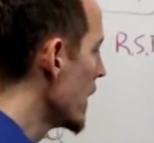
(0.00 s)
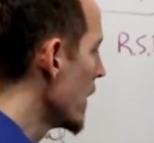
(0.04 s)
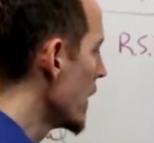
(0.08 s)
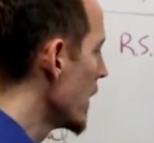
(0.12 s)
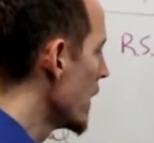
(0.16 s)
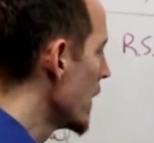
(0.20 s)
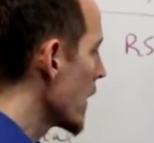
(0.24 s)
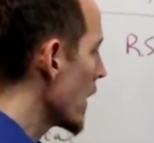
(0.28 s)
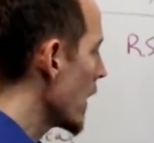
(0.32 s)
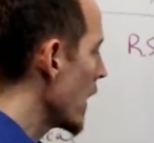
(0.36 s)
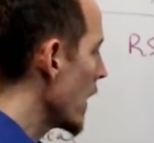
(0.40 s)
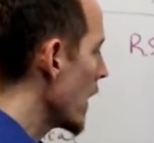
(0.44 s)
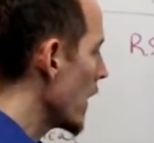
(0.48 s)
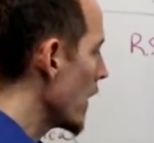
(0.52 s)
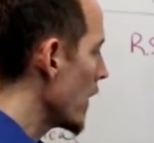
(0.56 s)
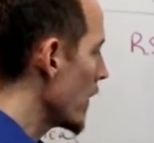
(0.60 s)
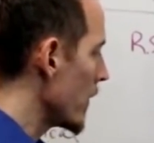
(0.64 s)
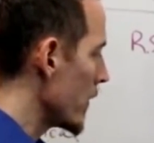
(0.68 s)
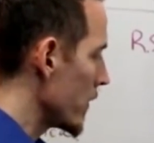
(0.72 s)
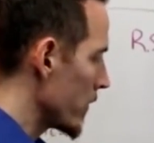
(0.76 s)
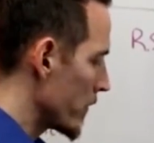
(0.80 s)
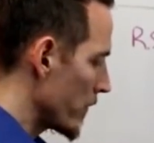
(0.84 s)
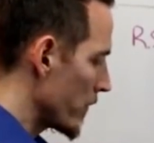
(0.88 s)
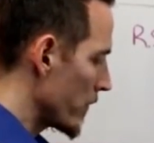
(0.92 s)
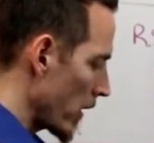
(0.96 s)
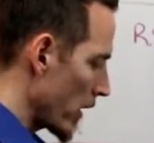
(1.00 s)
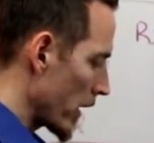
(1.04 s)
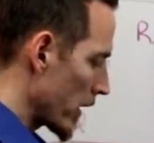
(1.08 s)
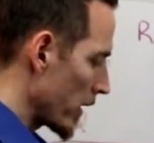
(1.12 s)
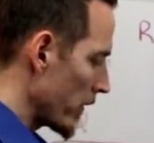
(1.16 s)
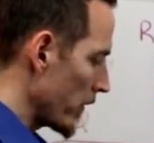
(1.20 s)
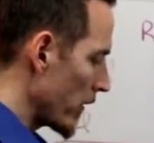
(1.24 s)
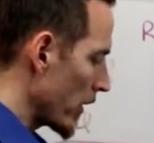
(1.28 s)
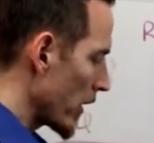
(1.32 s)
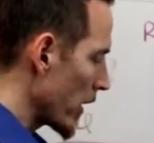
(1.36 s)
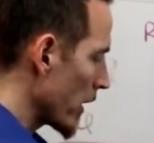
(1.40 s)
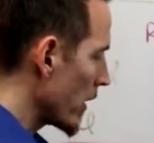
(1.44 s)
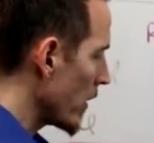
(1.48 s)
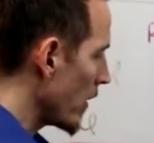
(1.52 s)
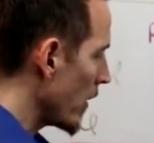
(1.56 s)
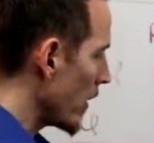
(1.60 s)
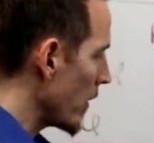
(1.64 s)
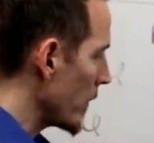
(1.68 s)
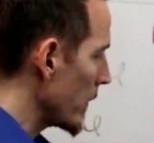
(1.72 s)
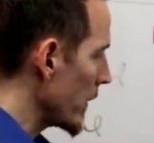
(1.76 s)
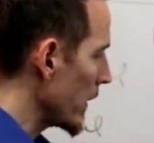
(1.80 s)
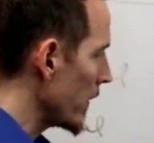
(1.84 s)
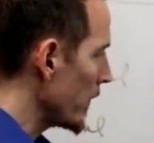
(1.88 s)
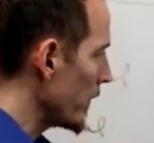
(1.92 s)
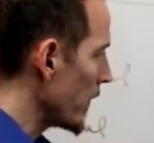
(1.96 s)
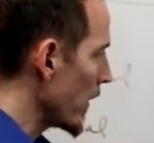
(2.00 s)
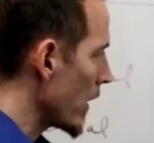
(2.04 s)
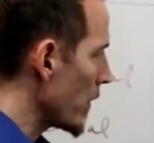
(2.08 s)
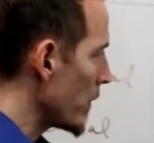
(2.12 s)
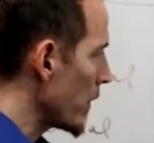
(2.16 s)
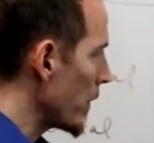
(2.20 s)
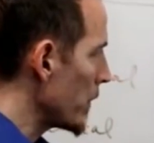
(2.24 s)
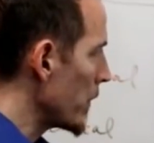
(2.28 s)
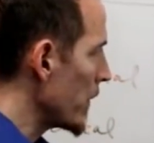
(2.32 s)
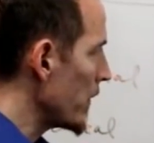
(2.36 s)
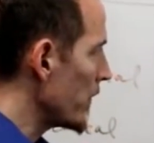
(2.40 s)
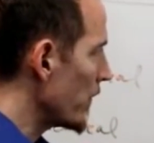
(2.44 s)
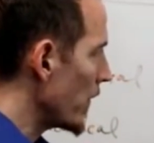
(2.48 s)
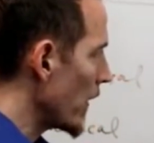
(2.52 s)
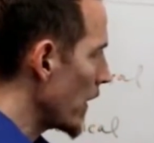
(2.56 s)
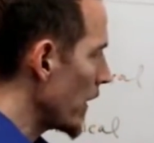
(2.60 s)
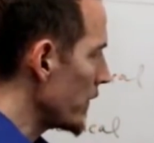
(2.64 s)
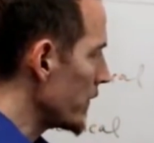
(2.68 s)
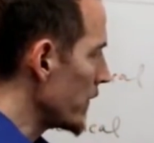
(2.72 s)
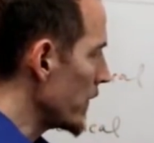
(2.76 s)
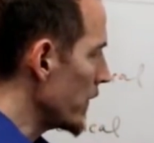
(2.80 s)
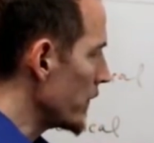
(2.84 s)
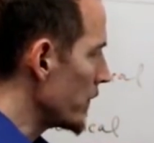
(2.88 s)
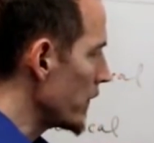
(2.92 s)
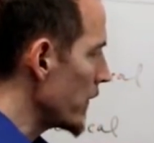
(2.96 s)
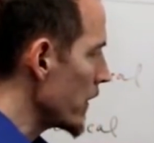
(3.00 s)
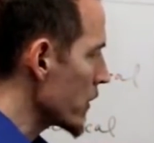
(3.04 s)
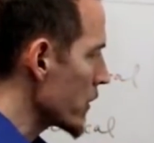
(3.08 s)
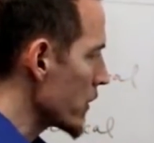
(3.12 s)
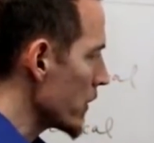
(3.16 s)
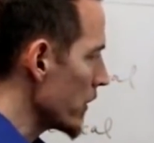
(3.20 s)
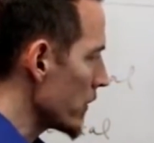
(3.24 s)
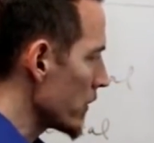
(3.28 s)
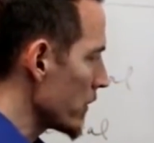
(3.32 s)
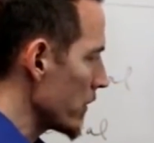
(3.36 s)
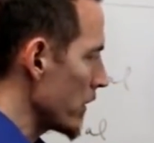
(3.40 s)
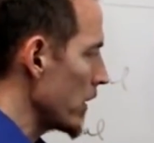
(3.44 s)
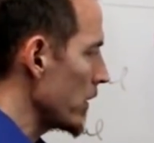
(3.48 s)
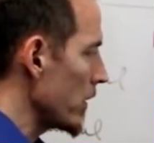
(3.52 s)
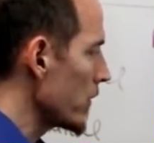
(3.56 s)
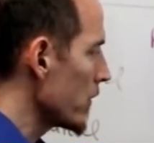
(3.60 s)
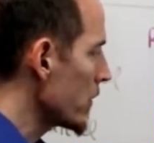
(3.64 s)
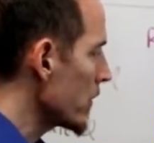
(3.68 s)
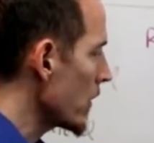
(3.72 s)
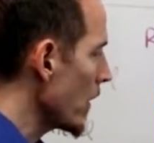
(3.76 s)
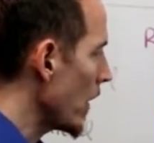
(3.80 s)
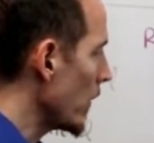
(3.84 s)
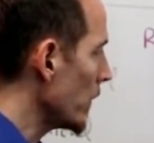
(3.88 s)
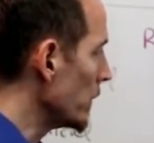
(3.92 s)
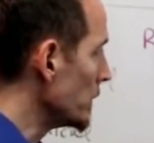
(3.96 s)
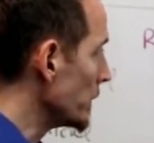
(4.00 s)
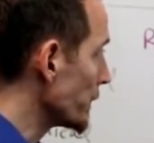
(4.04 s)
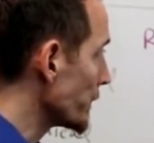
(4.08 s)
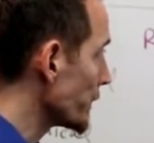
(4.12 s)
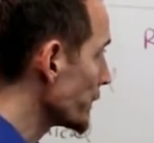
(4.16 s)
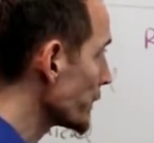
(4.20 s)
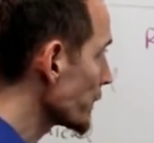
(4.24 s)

uh, is very, very common in vitamin B5 deficiency. So,